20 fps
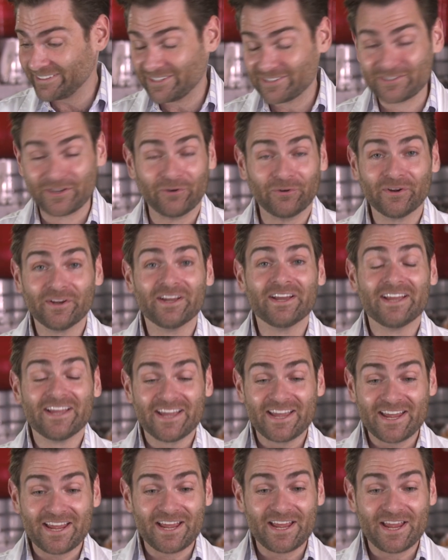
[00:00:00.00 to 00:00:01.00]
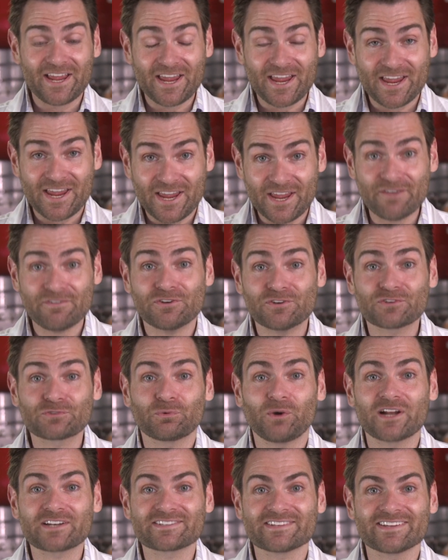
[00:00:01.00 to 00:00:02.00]
so if you just
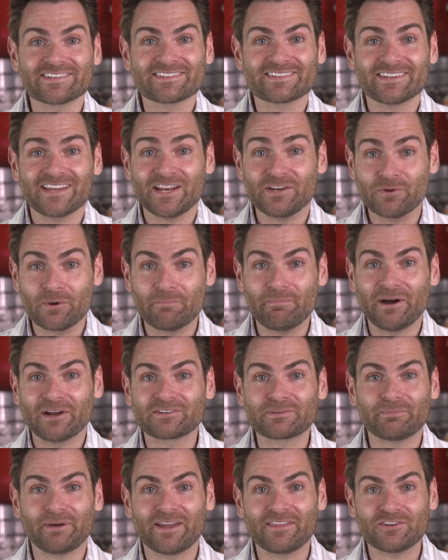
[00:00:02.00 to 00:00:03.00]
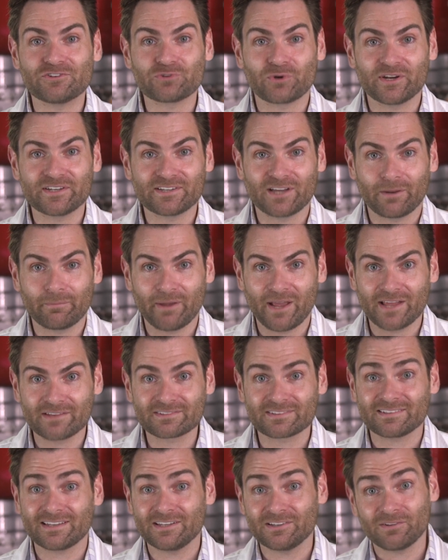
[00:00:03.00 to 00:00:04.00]
watch this and you're about to buy the Jointown
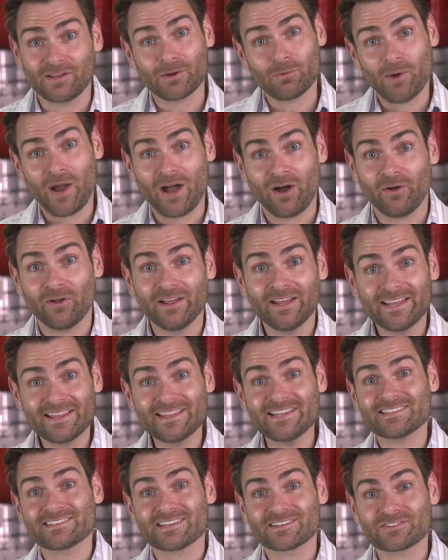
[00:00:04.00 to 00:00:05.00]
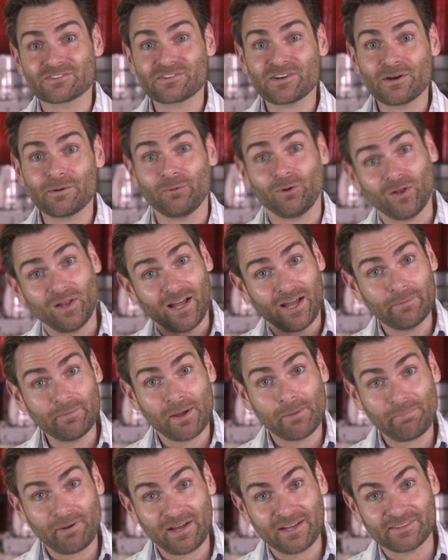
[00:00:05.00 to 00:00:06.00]
masks and you're like, wow, these things are terrible. I'm
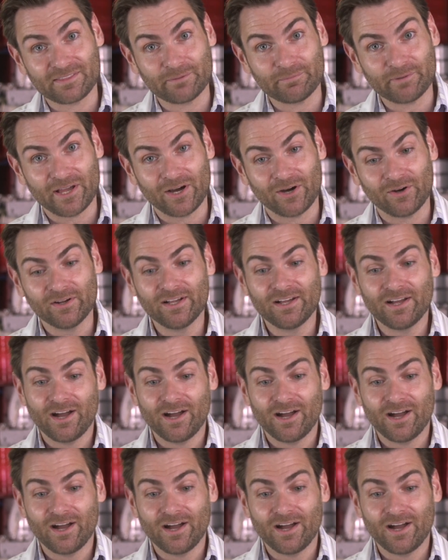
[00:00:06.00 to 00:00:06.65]
not buying them now.